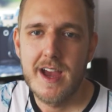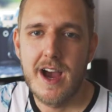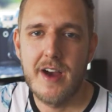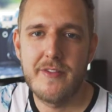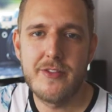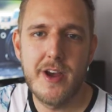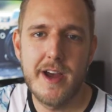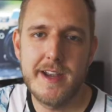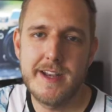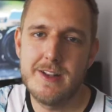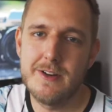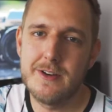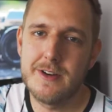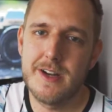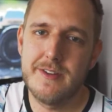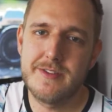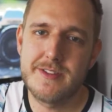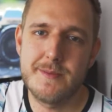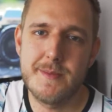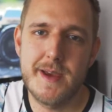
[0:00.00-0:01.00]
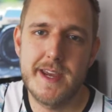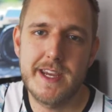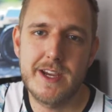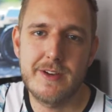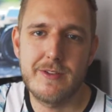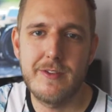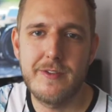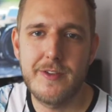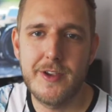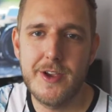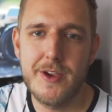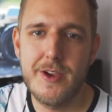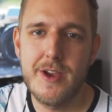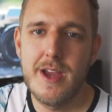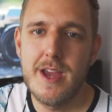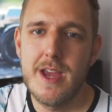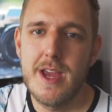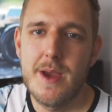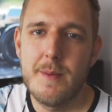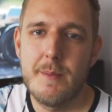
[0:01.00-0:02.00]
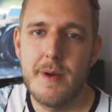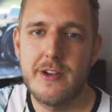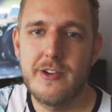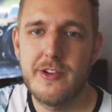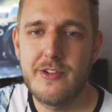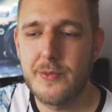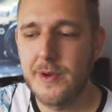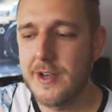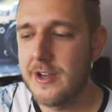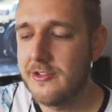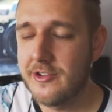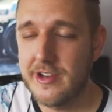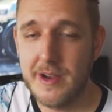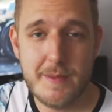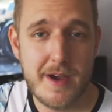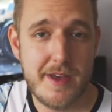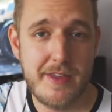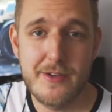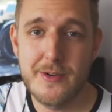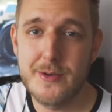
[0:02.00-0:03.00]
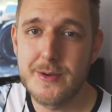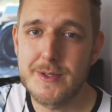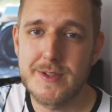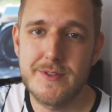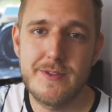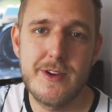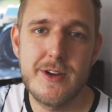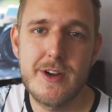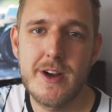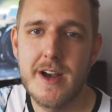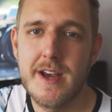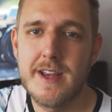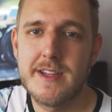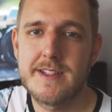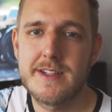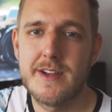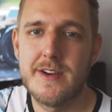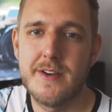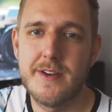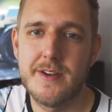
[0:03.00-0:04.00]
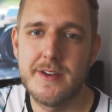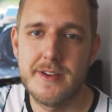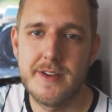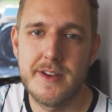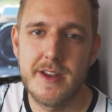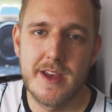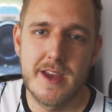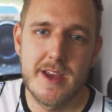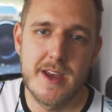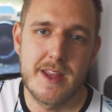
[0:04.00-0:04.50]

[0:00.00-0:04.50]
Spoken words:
I've not had it long enough to make a review, but I just wanted to share my thoughts with you guys on